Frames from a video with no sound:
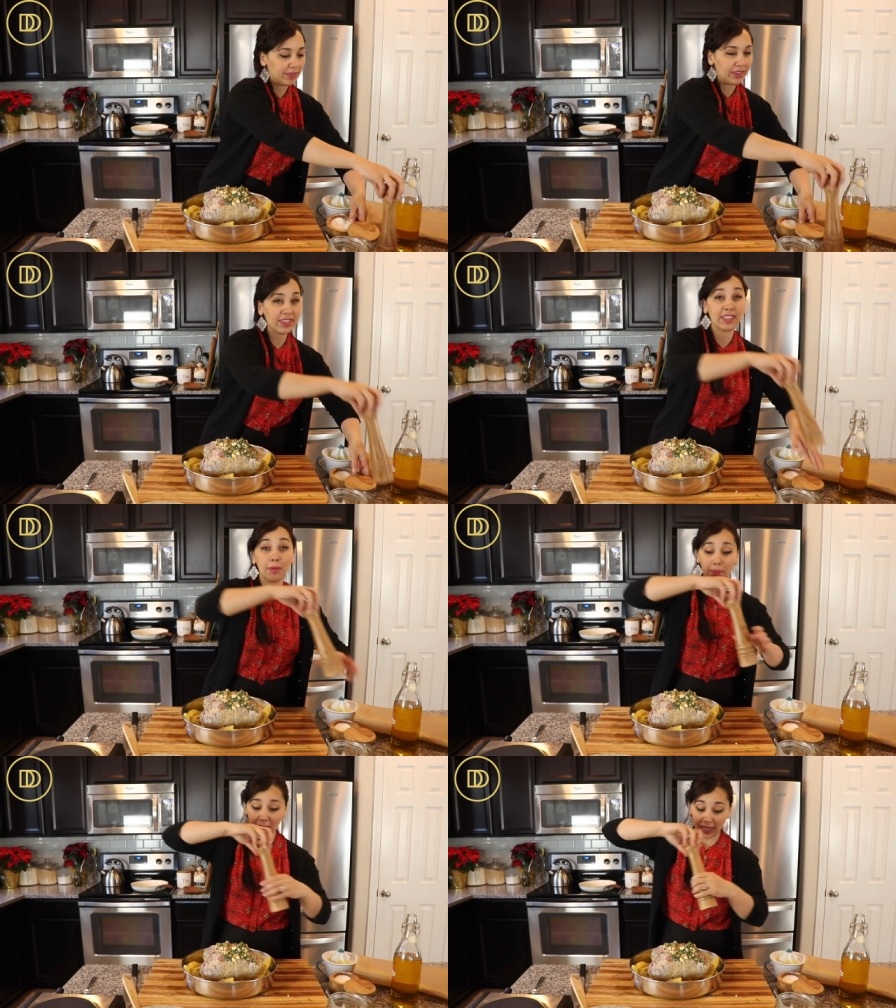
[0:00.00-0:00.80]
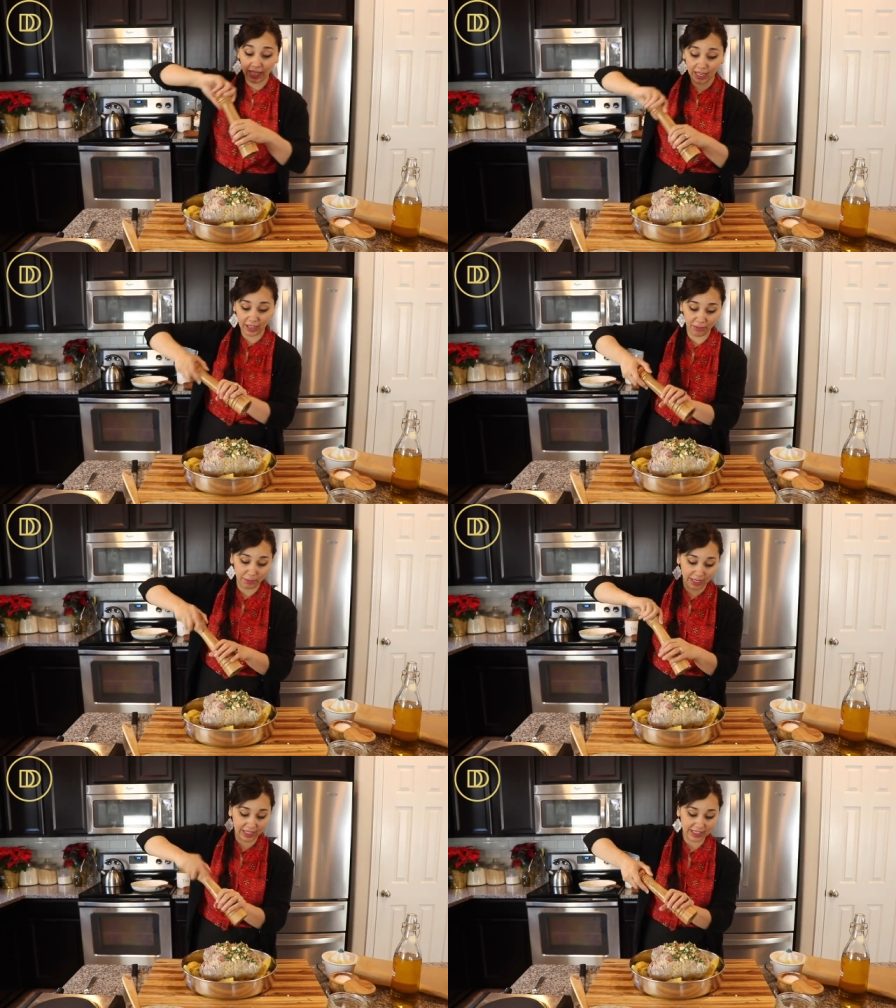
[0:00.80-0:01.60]
This is a big cut of
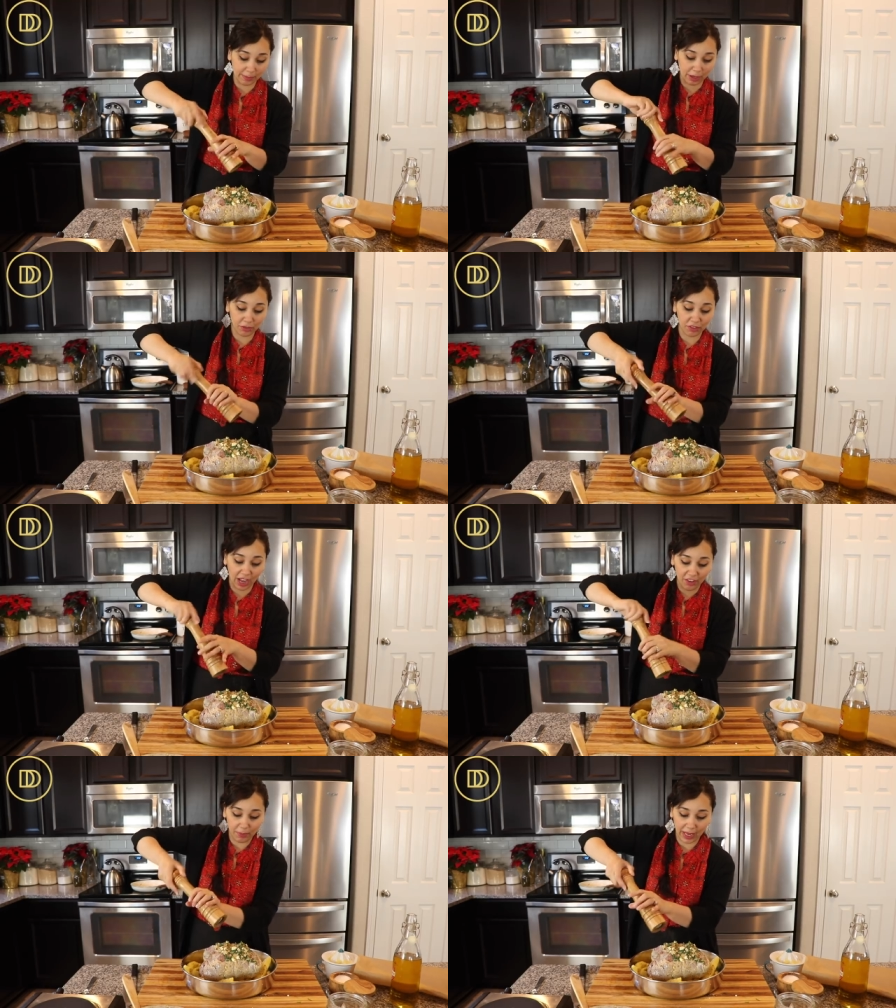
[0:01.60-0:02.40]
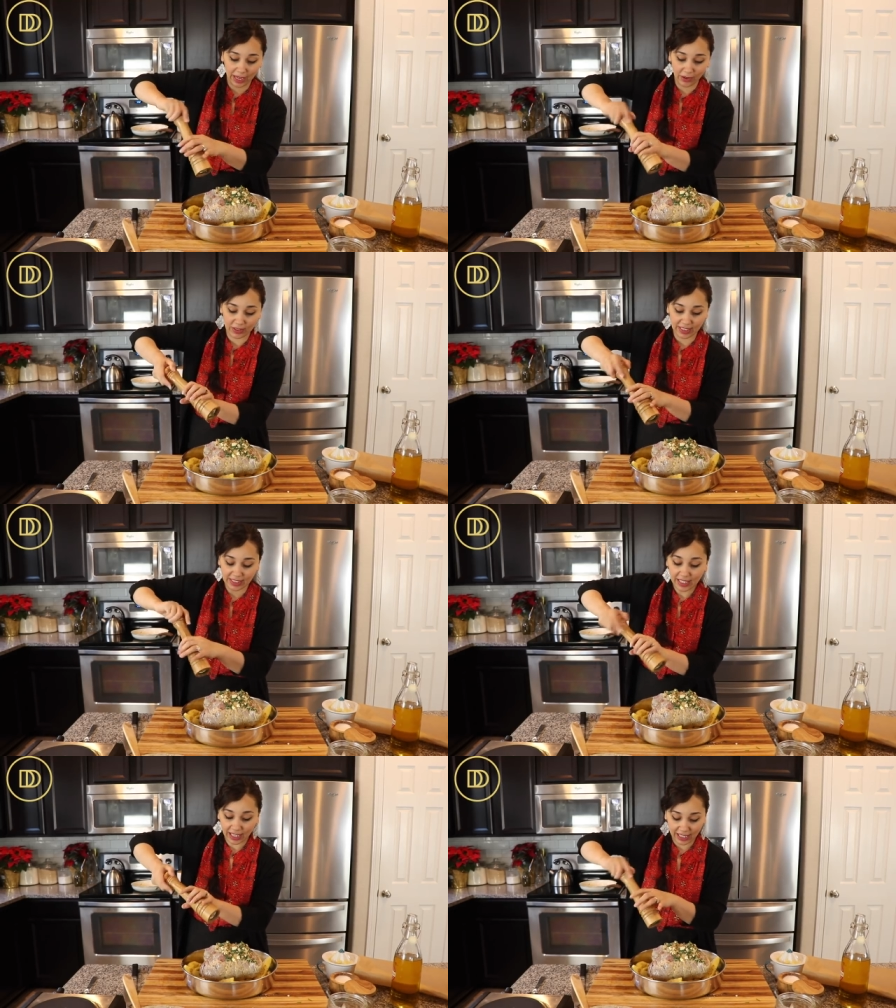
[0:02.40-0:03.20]
meat. It's about five pounds.
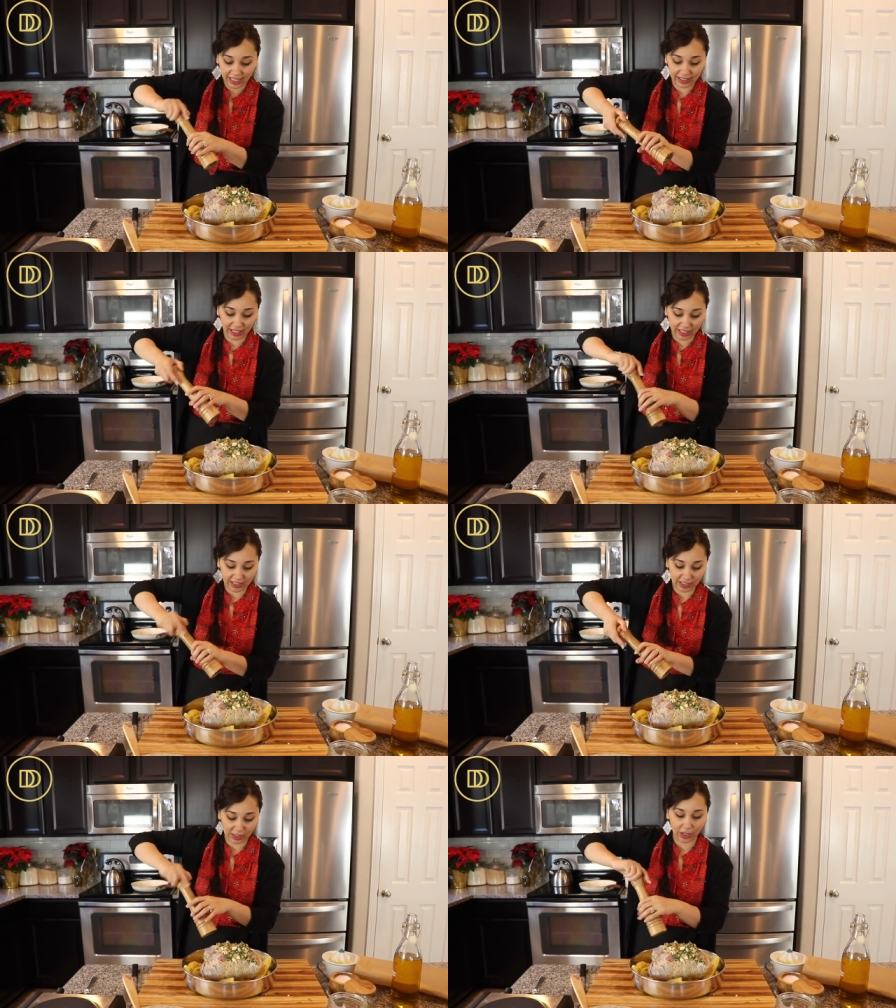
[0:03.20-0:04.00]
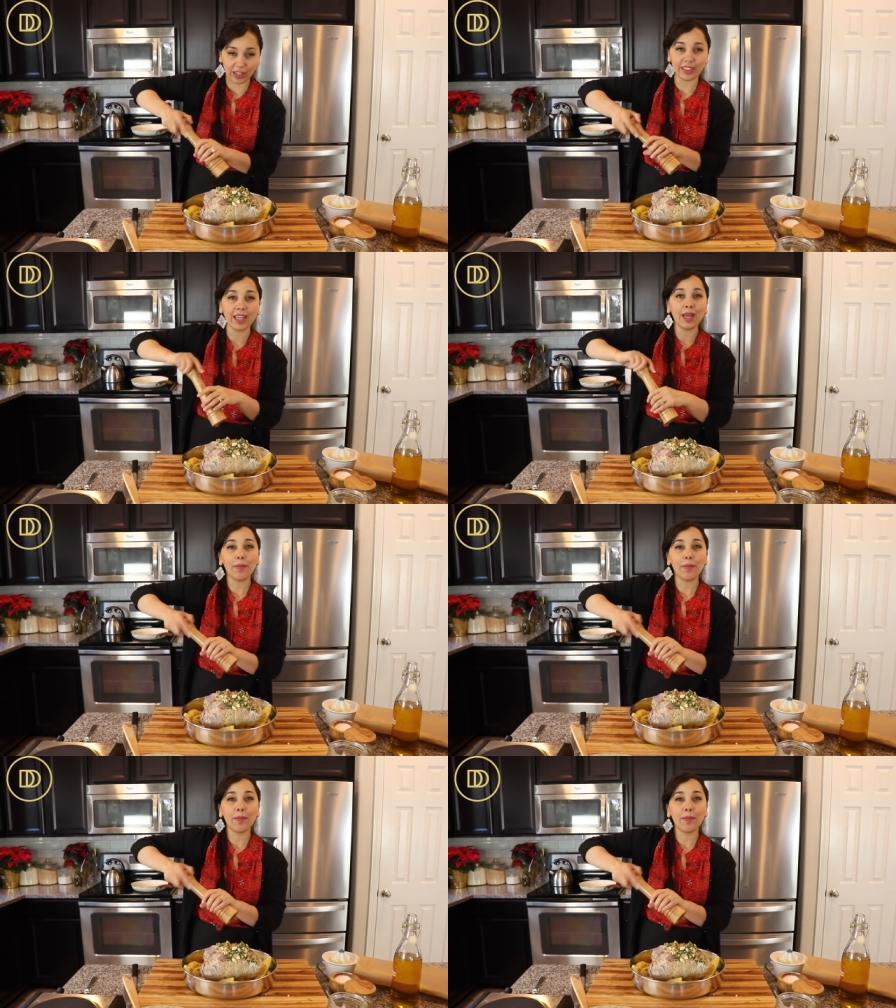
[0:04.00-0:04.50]
It's going to need lots of salt.